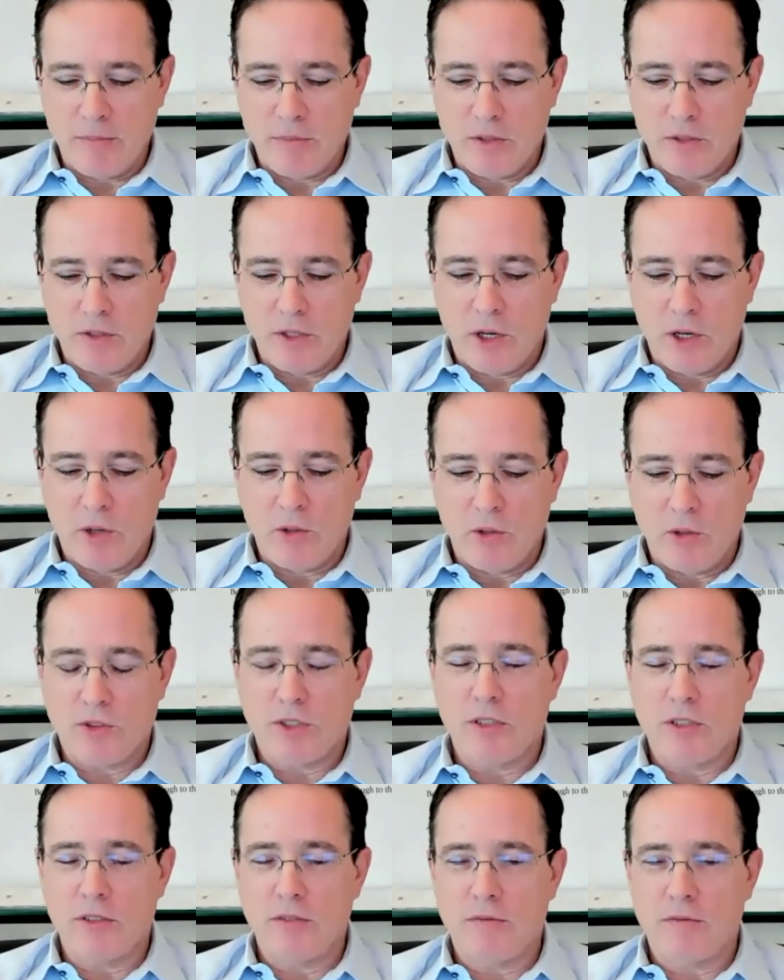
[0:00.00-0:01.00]

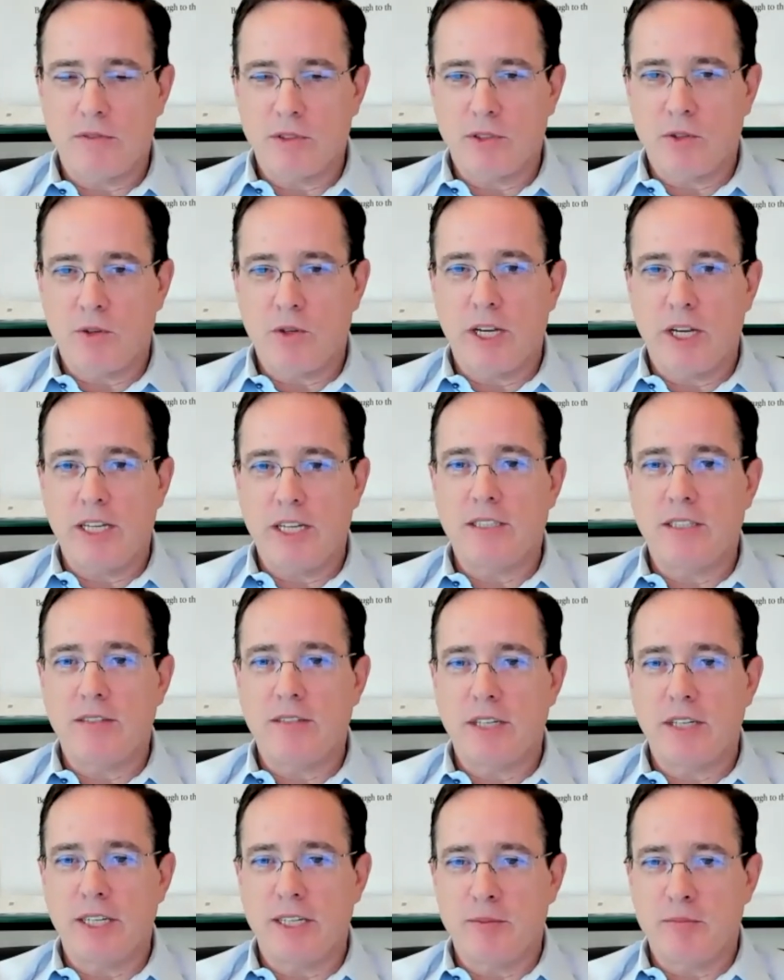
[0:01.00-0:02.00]
notion of the
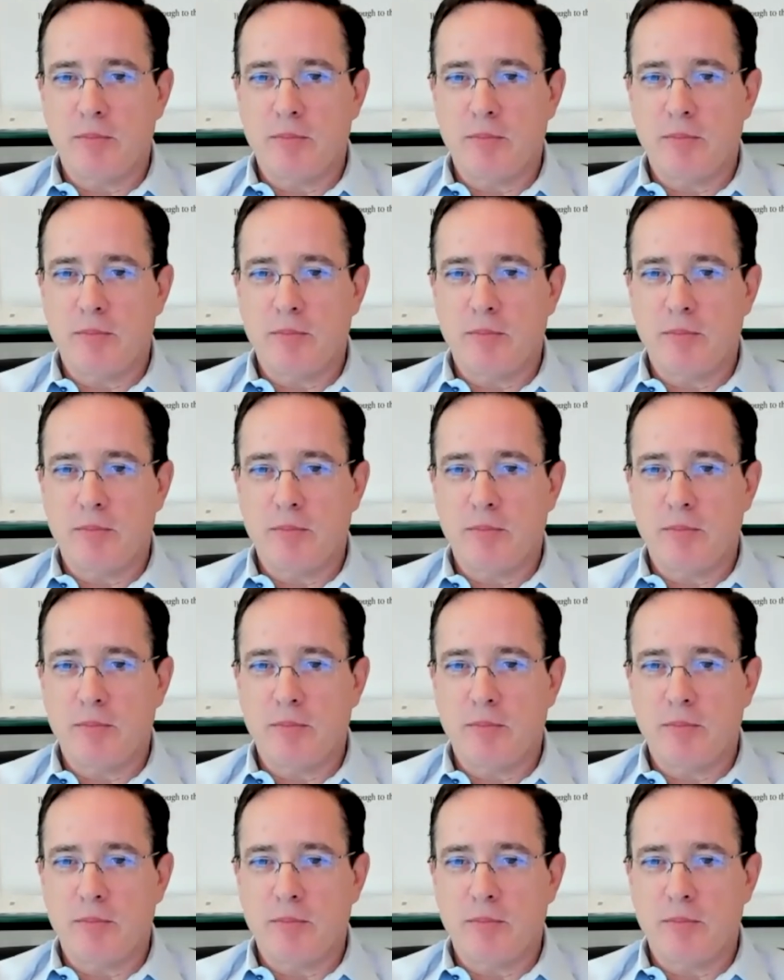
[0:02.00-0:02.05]
creativity